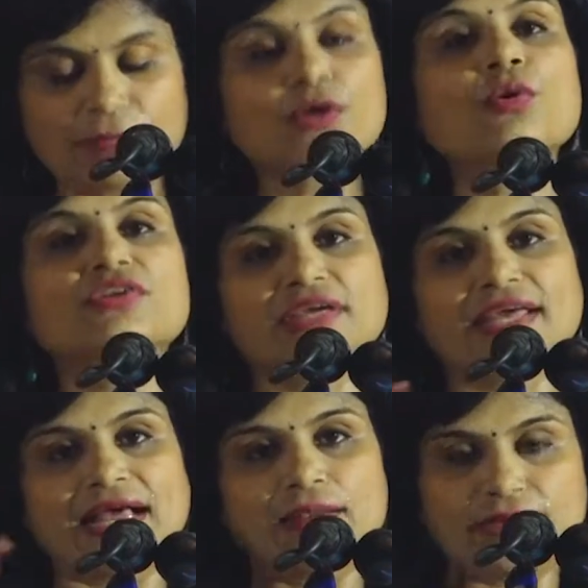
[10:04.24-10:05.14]
be quoting,
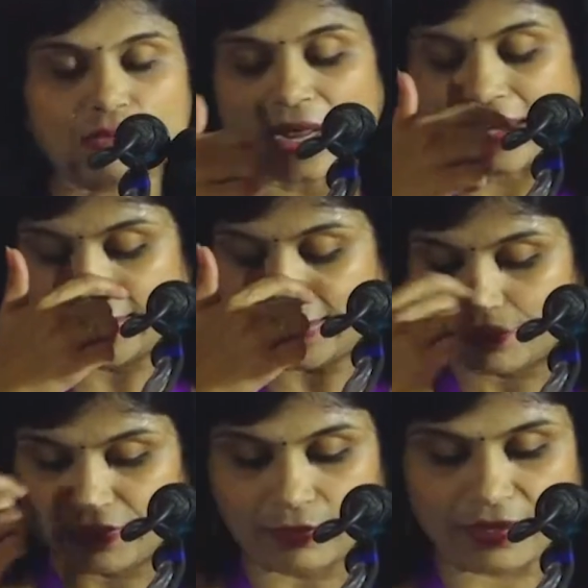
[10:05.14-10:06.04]
and I'll be winding
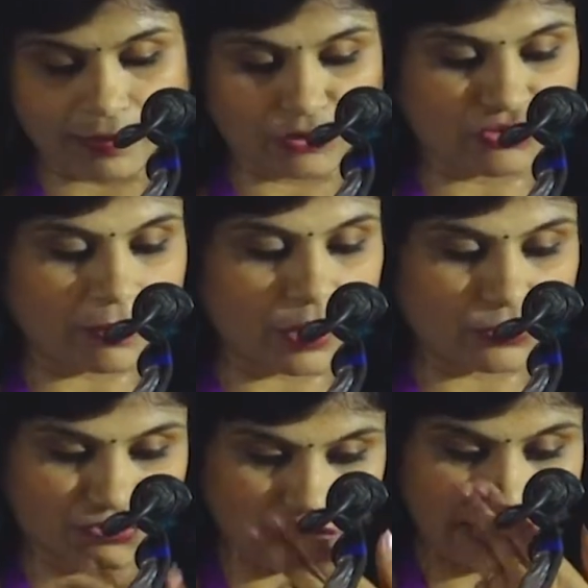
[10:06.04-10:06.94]
up in
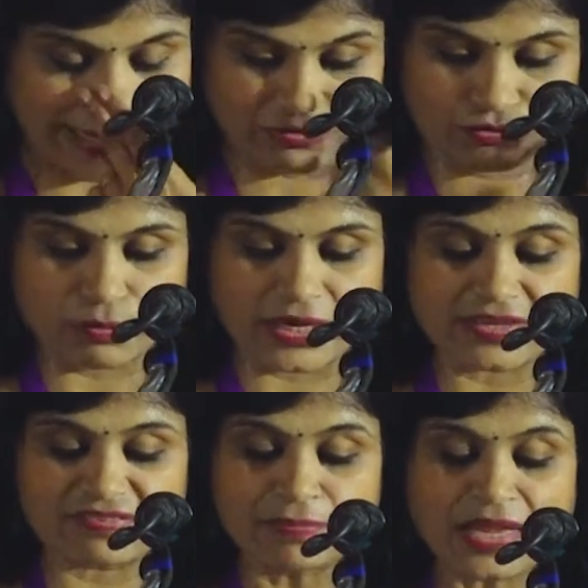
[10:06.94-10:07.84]
about last 2
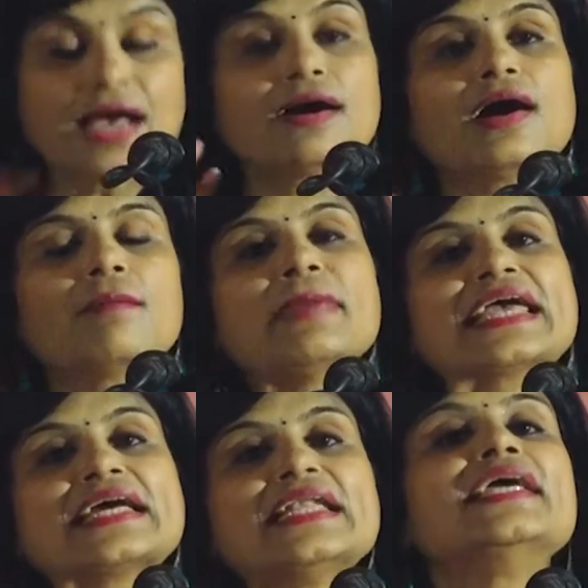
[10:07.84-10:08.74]
minutes.
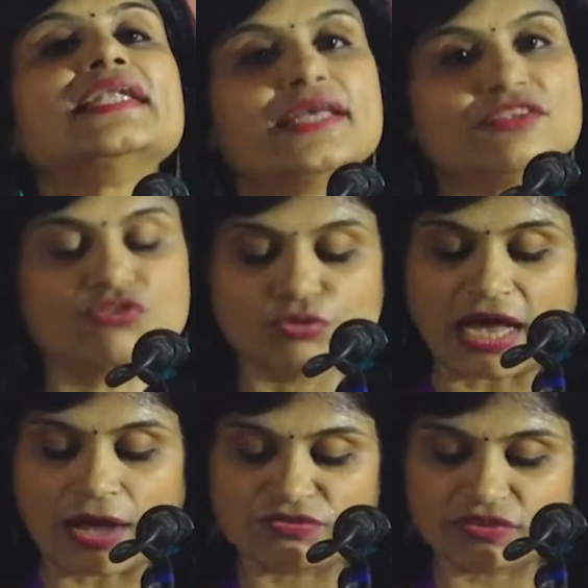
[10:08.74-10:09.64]
McLean in
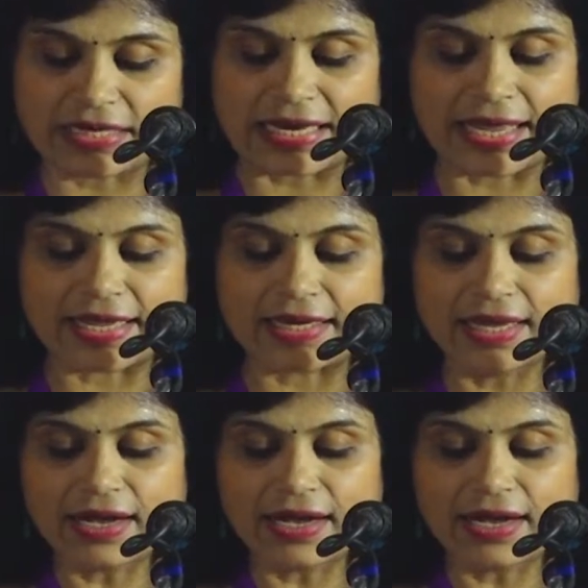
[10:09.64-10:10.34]
2009,